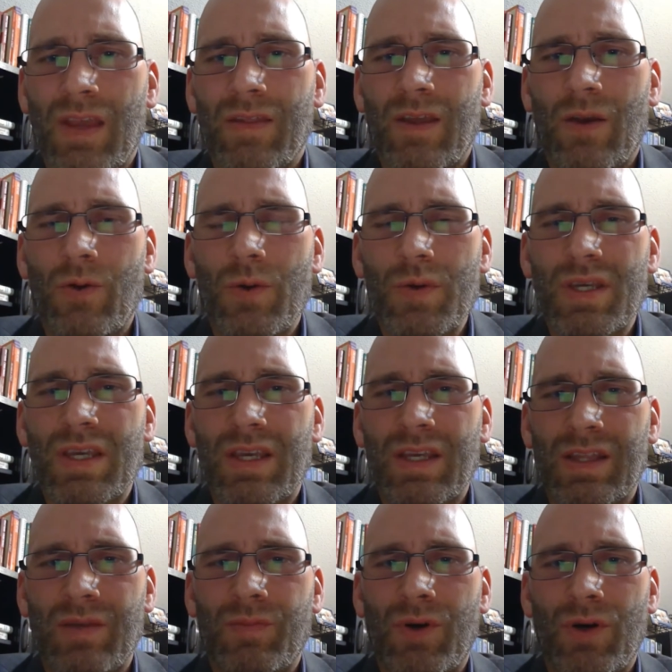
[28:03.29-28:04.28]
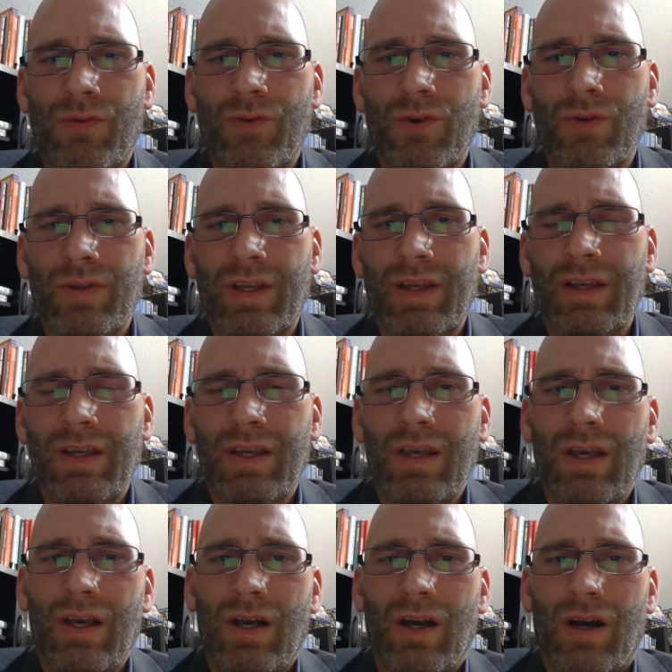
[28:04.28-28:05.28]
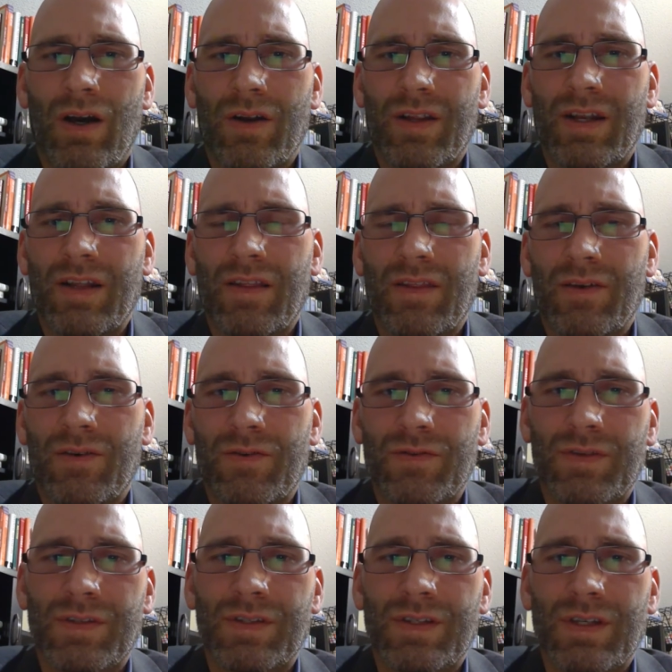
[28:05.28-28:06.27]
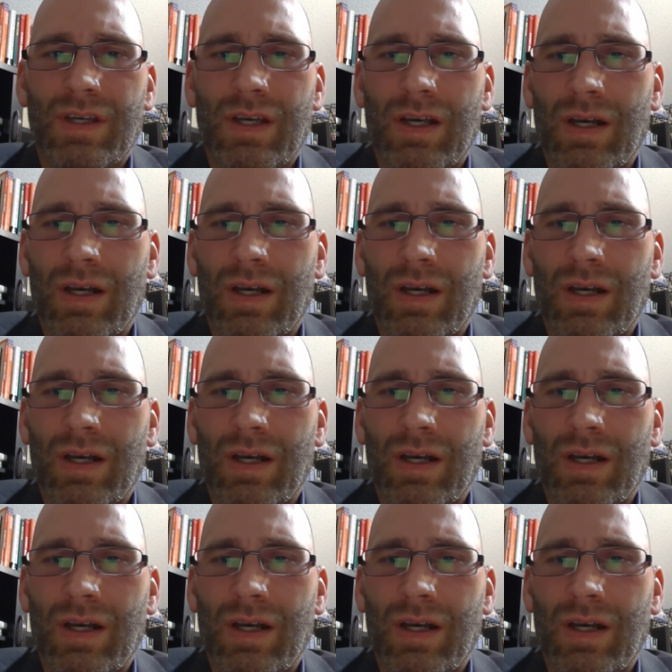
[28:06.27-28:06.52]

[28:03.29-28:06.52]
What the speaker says: That way we can get the ball rolling on getting those